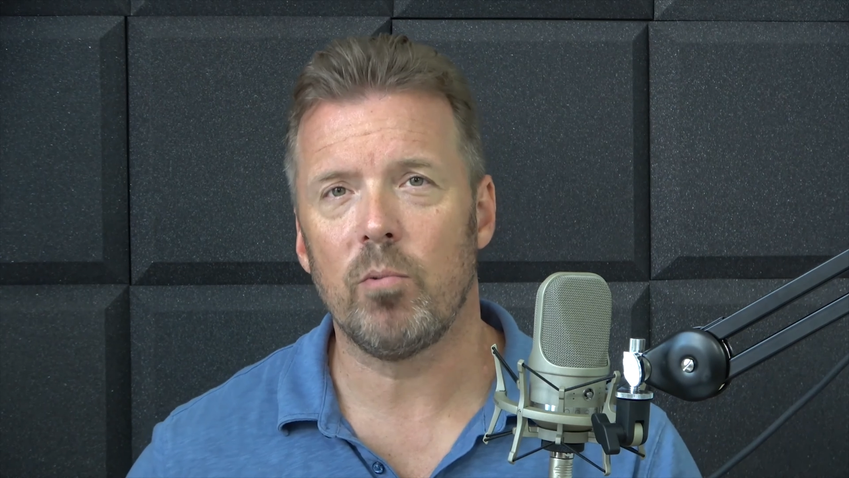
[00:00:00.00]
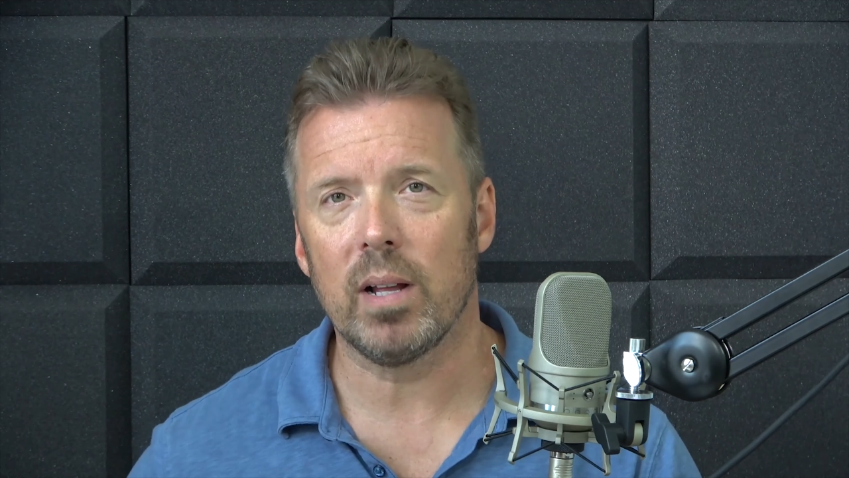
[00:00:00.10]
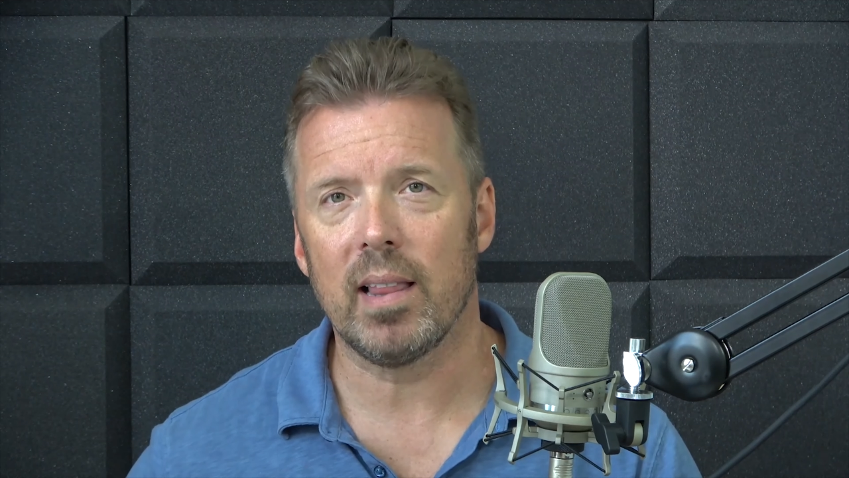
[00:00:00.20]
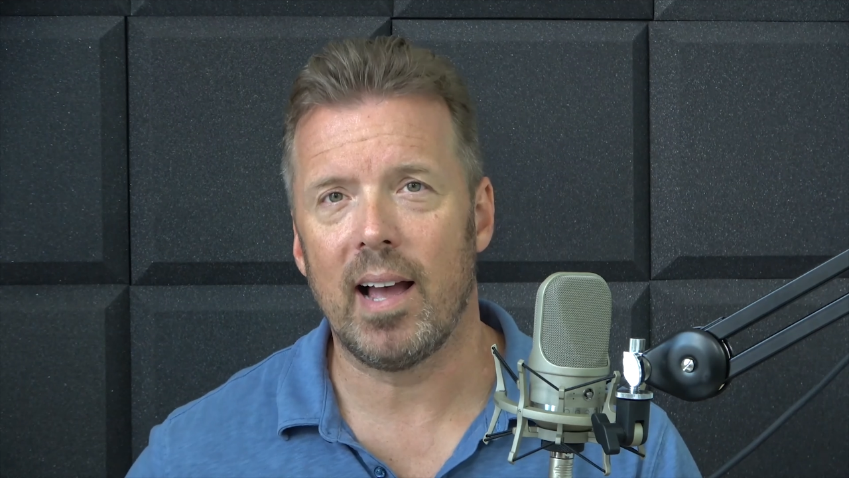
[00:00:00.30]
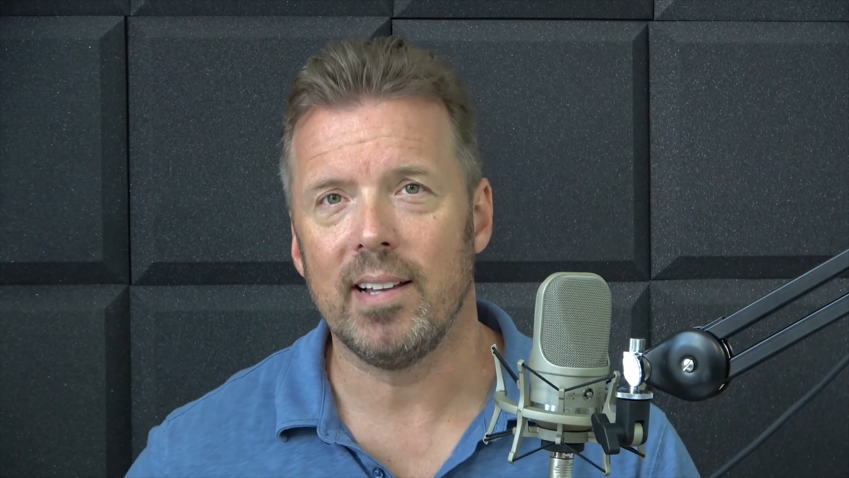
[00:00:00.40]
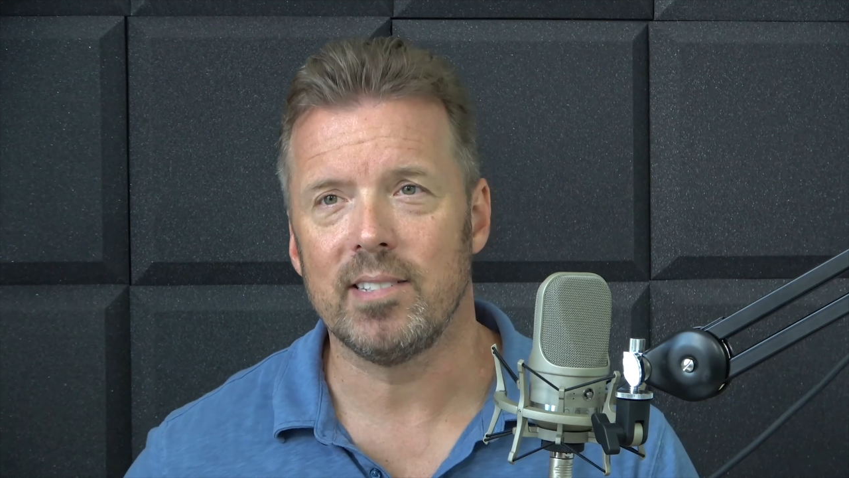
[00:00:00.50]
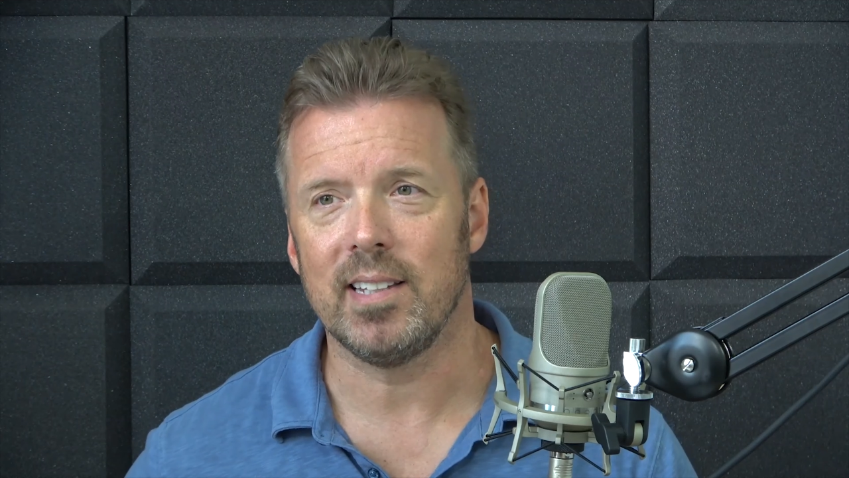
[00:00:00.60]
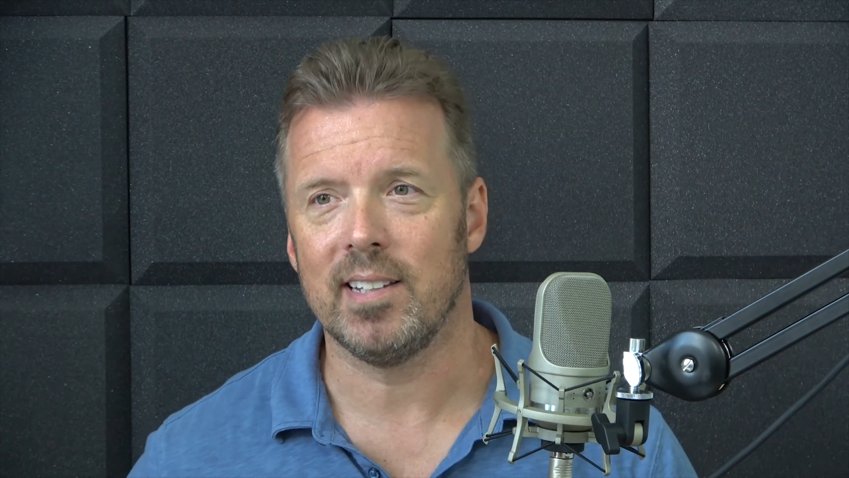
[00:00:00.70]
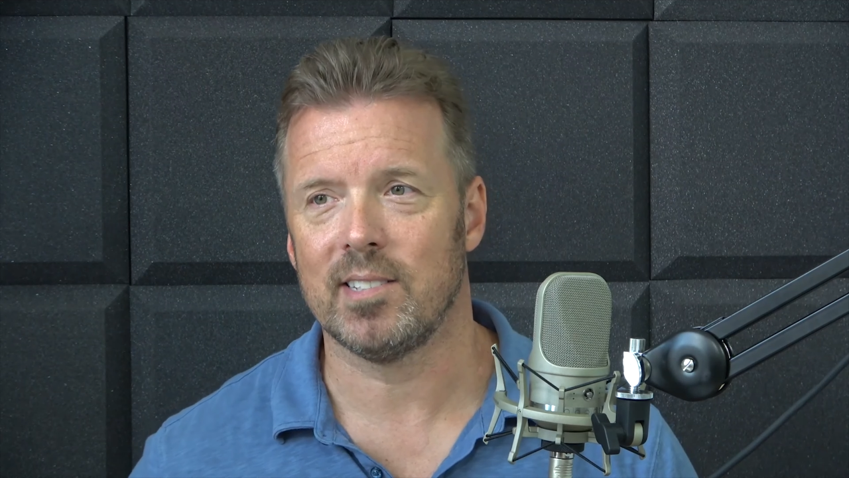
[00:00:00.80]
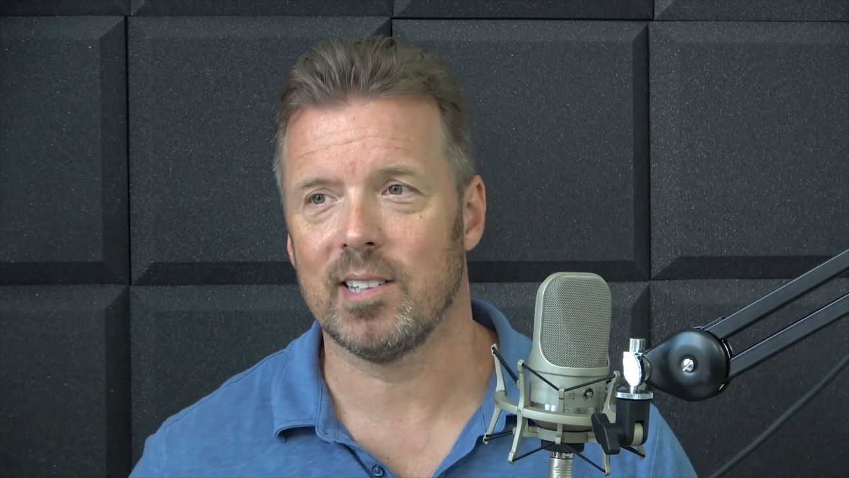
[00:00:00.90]
realize
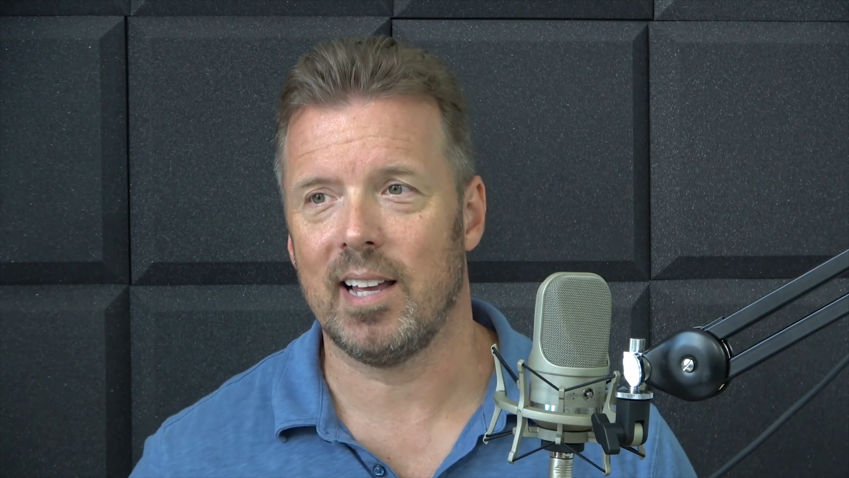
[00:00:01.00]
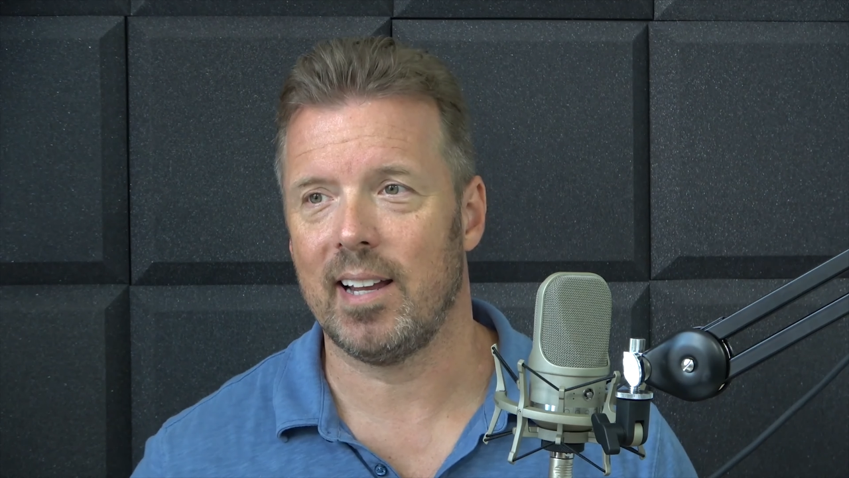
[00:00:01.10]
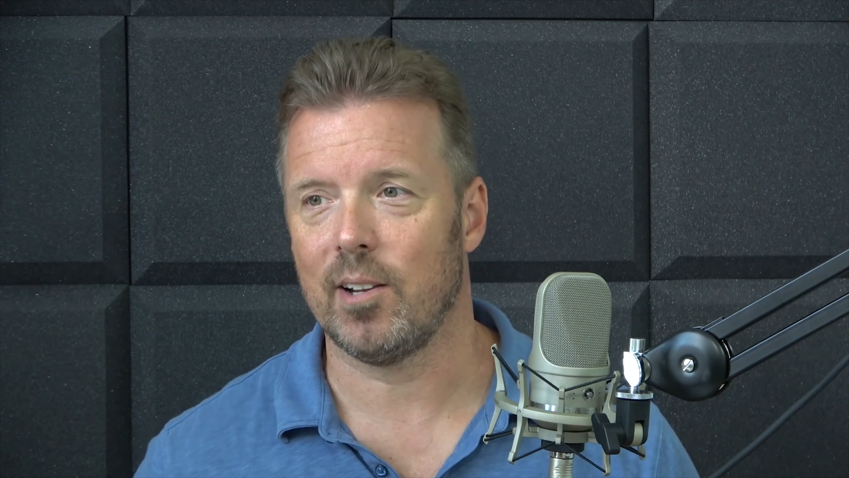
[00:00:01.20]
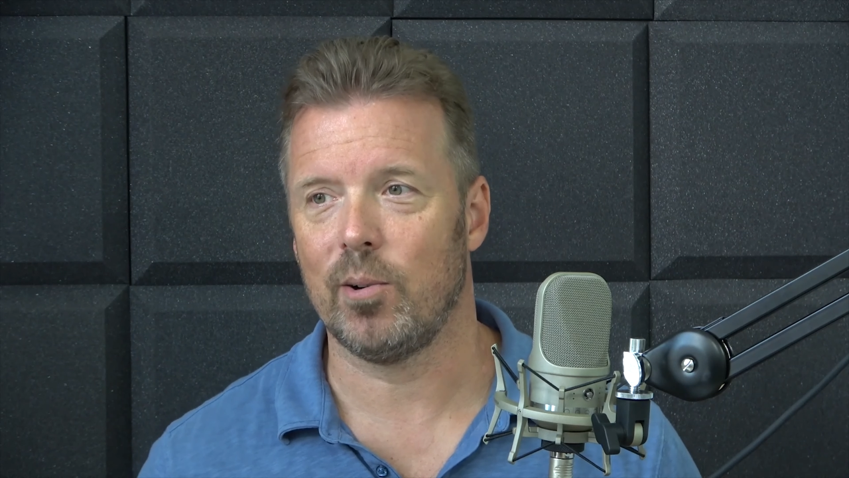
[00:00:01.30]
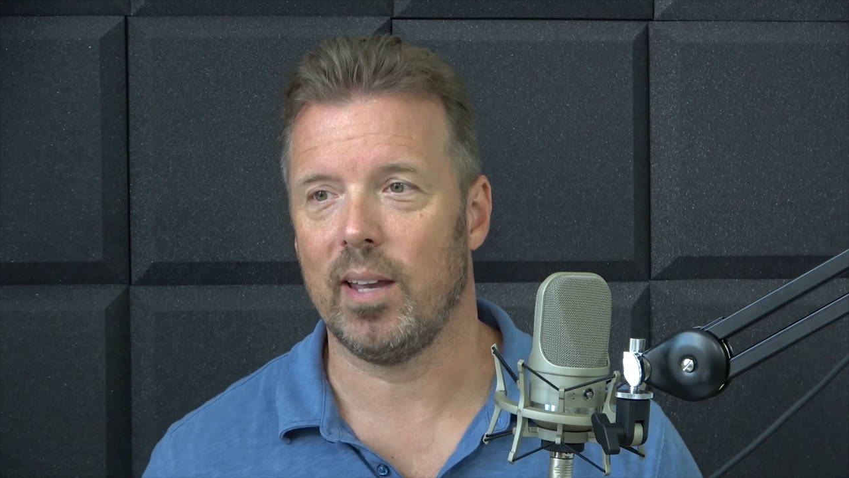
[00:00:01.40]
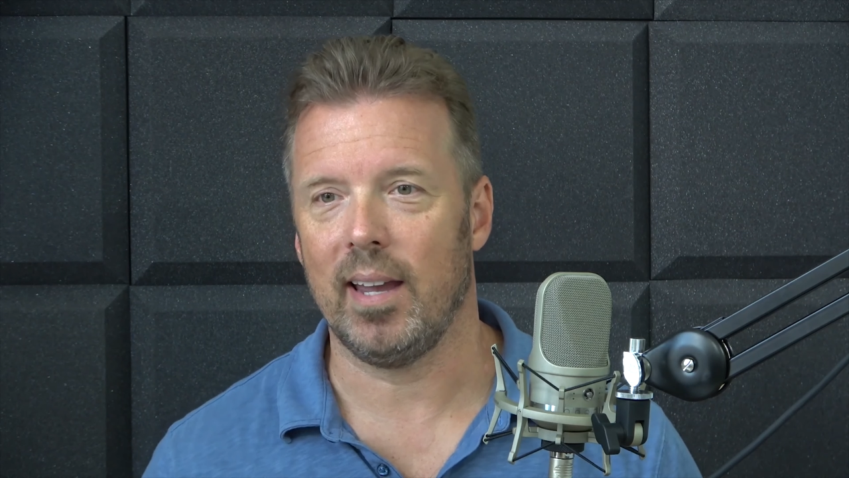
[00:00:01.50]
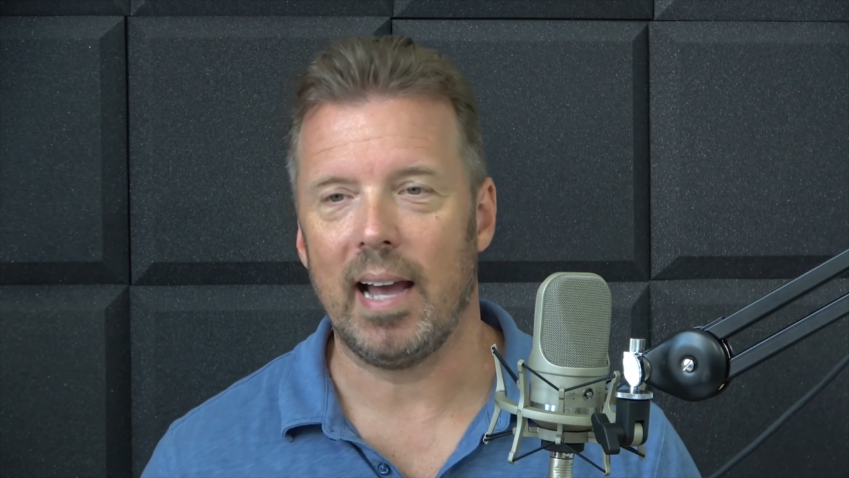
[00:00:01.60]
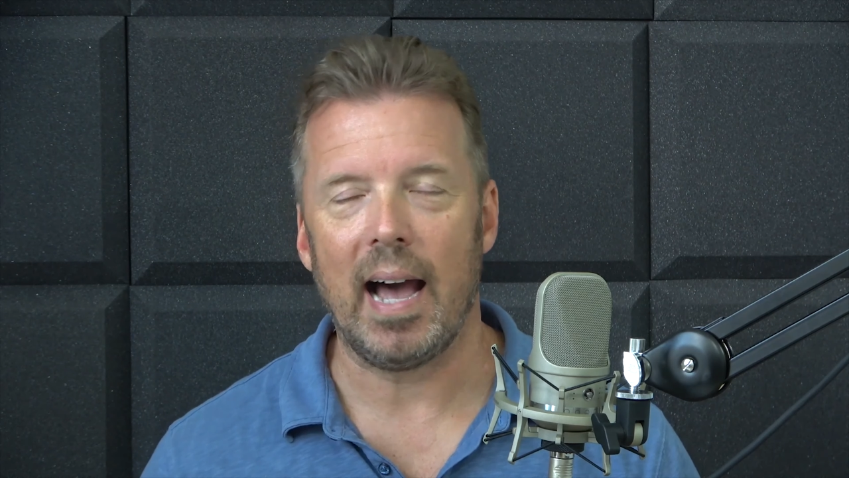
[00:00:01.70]
is like, okay,